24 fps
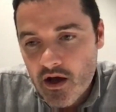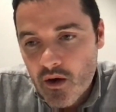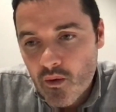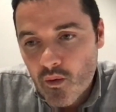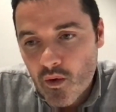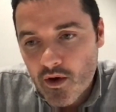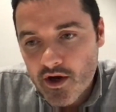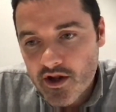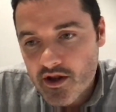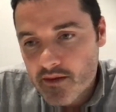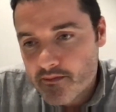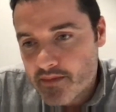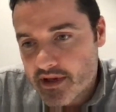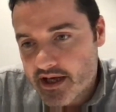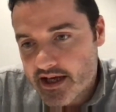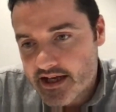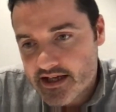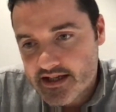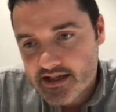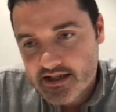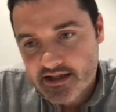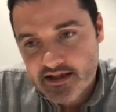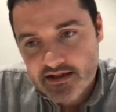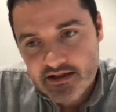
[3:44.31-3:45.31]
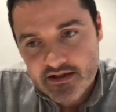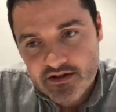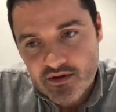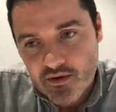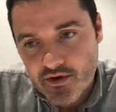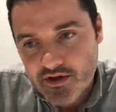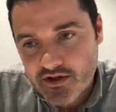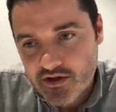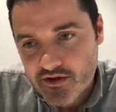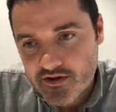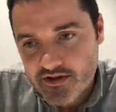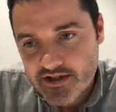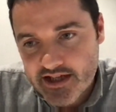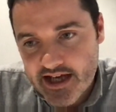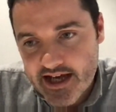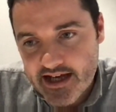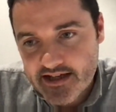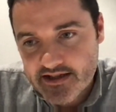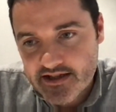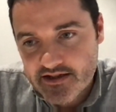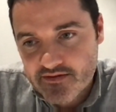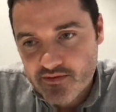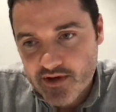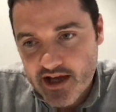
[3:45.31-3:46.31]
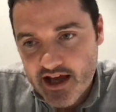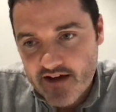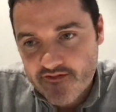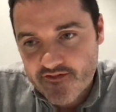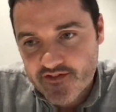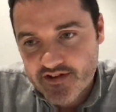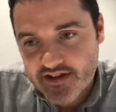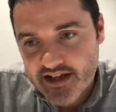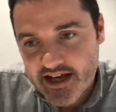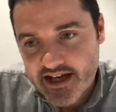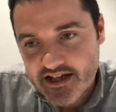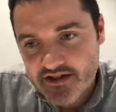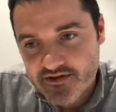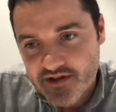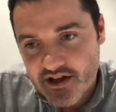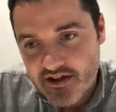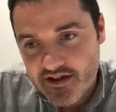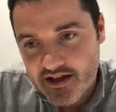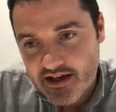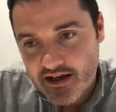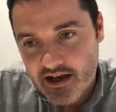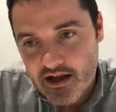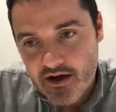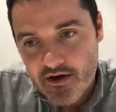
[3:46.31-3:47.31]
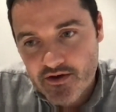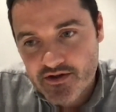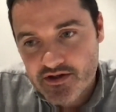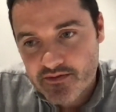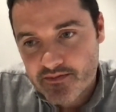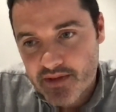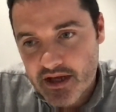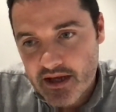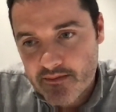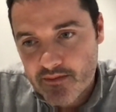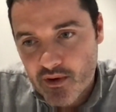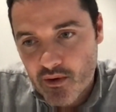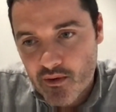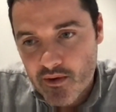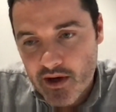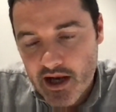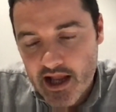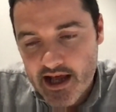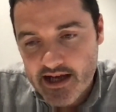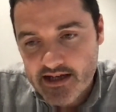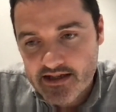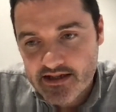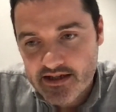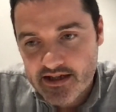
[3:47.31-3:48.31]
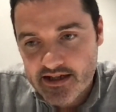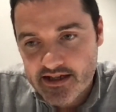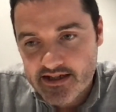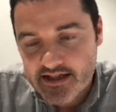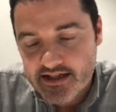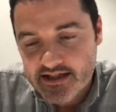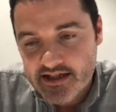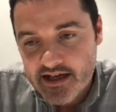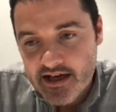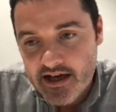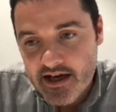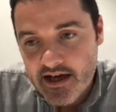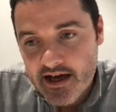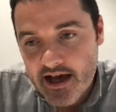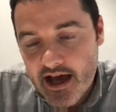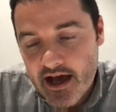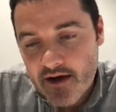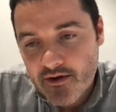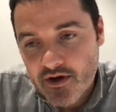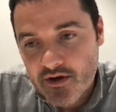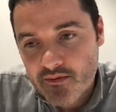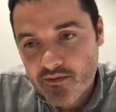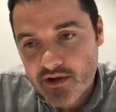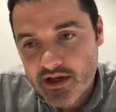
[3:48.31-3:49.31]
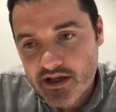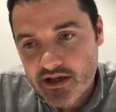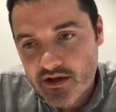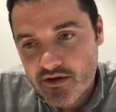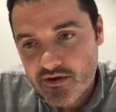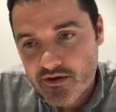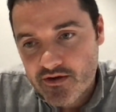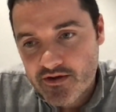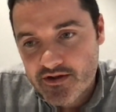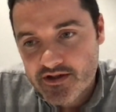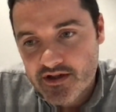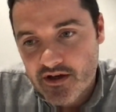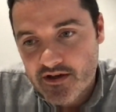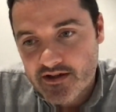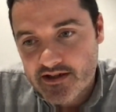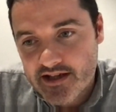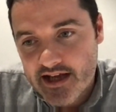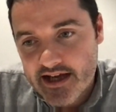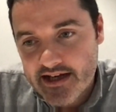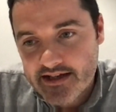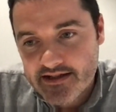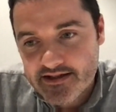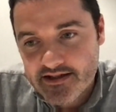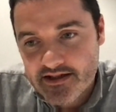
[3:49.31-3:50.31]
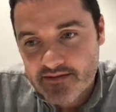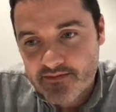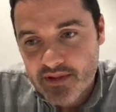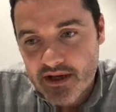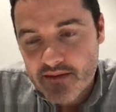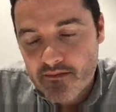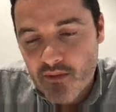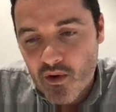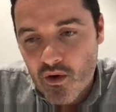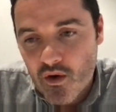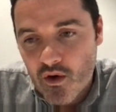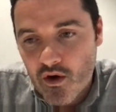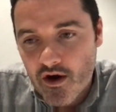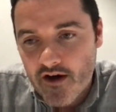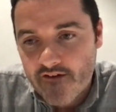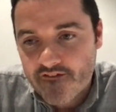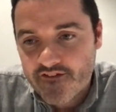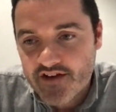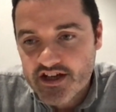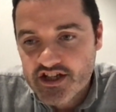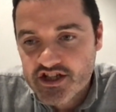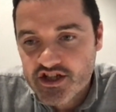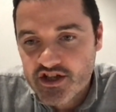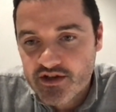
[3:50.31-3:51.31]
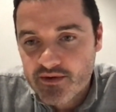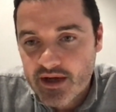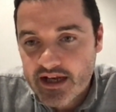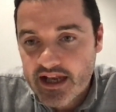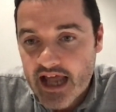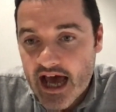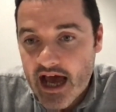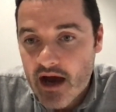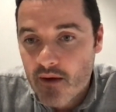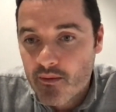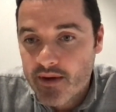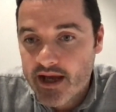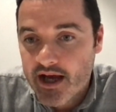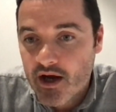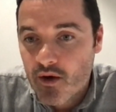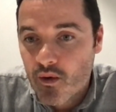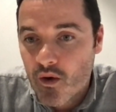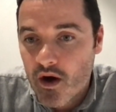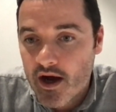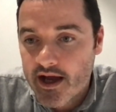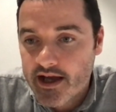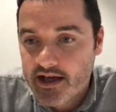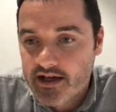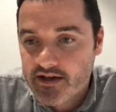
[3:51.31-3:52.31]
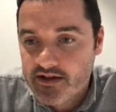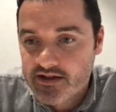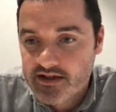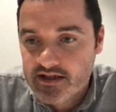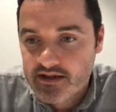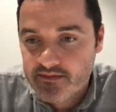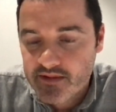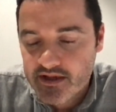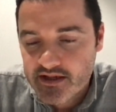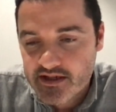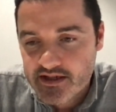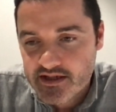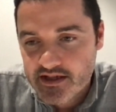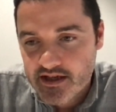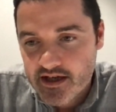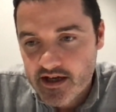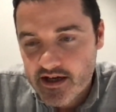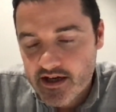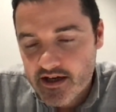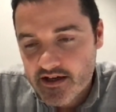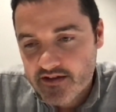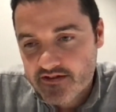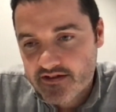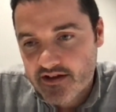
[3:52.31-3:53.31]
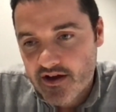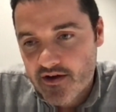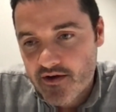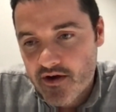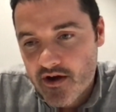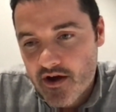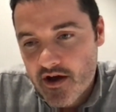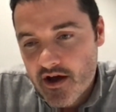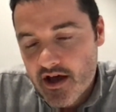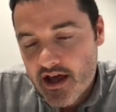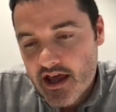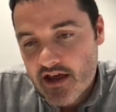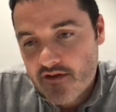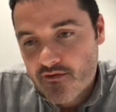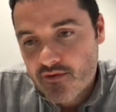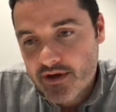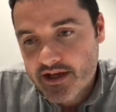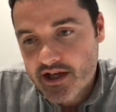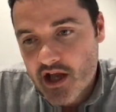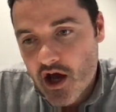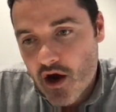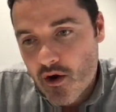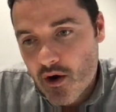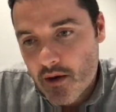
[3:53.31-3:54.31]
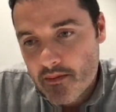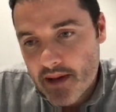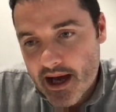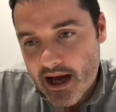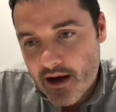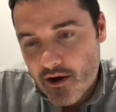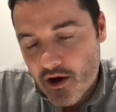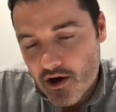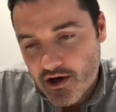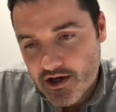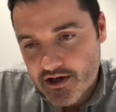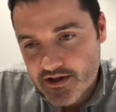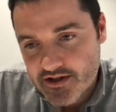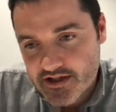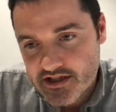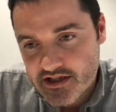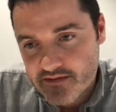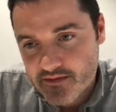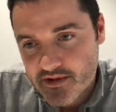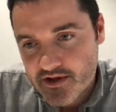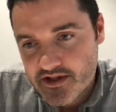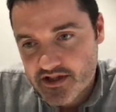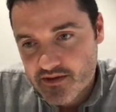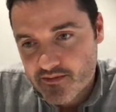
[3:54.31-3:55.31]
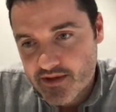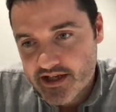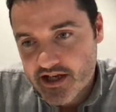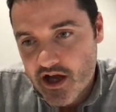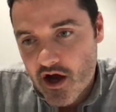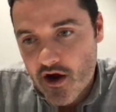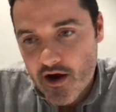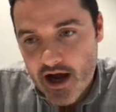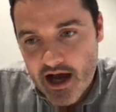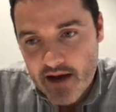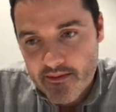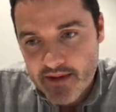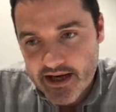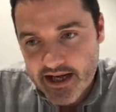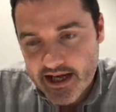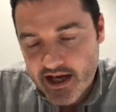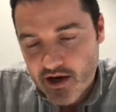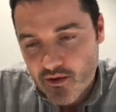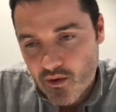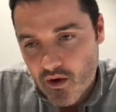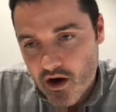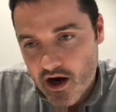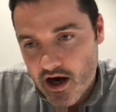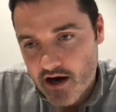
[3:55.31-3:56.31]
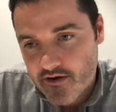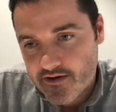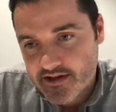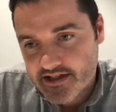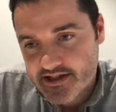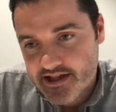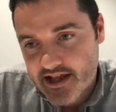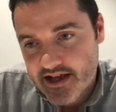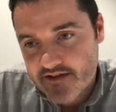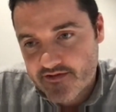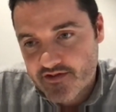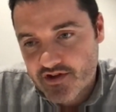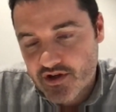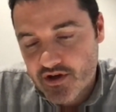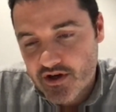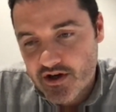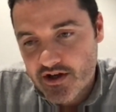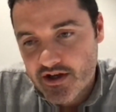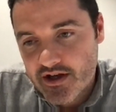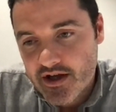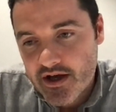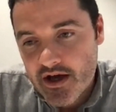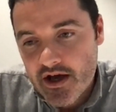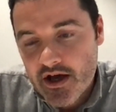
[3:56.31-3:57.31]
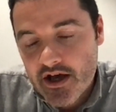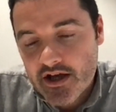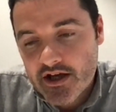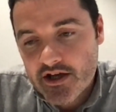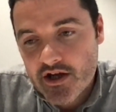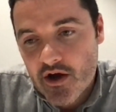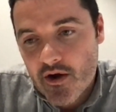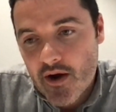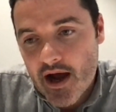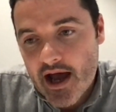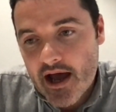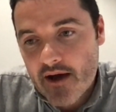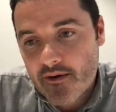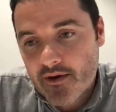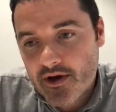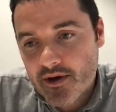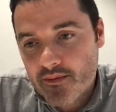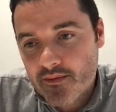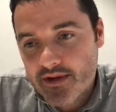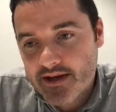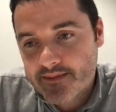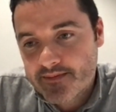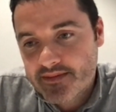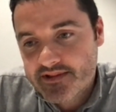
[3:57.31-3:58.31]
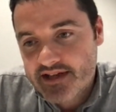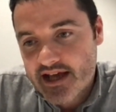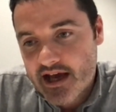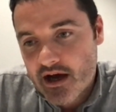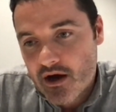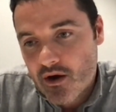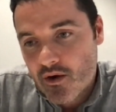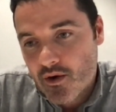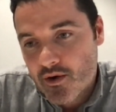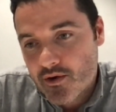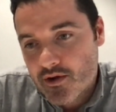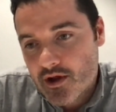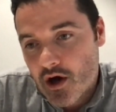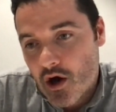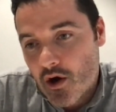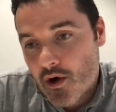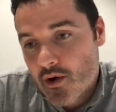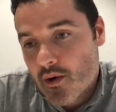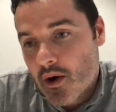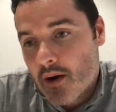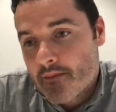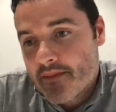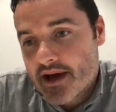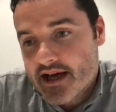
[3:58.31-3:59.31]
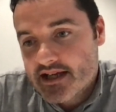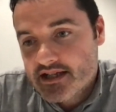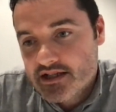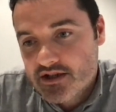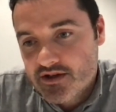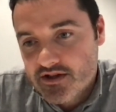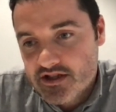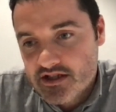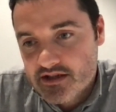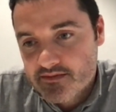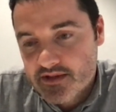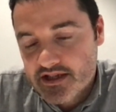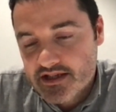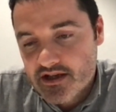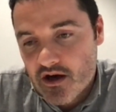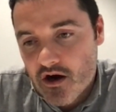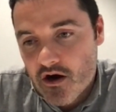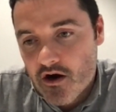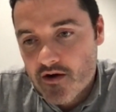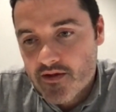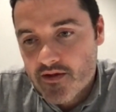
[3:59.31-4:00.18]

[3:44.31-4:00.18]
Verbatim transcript: One of the biggest sort of use cases we have for data, and I think loads of people relate to this, is how can we use our data to be more efficient in how we acquire customers? So if we know about our customers and we know how many inquiries they've done, you know, how can we tell who, who our best customers are?